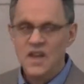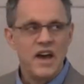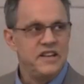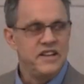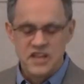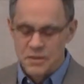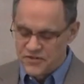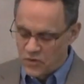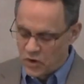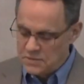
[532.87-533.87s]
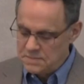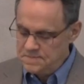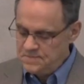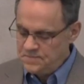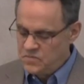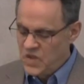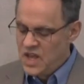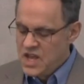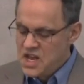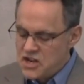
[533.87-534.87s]
Idea number 4.
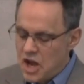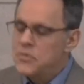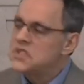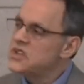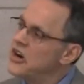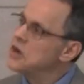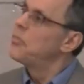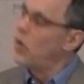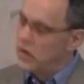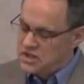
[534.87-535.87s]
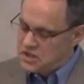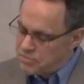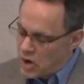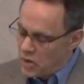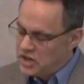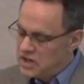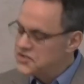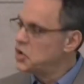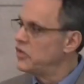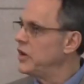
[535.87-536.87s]
Numbers are an important component of
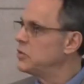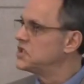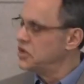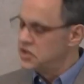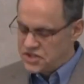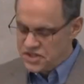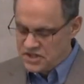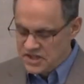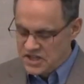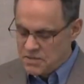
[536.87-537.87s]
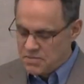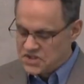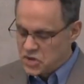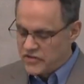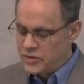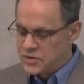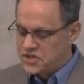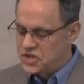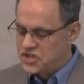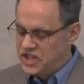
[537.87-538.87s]
survey research, but survey
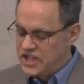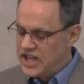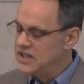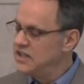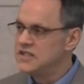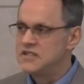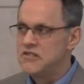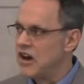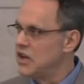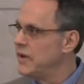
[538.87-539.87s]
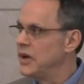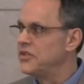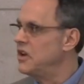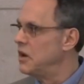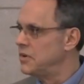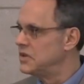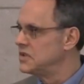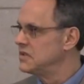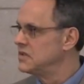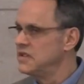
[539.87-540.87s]
research in the end is not about the
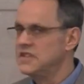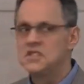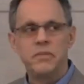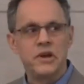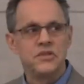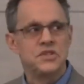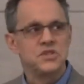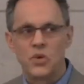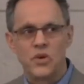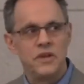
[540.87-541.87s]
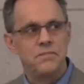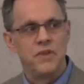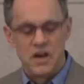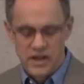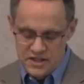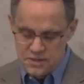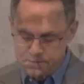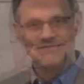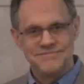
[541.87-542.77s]
numbers. It's about the story behind them.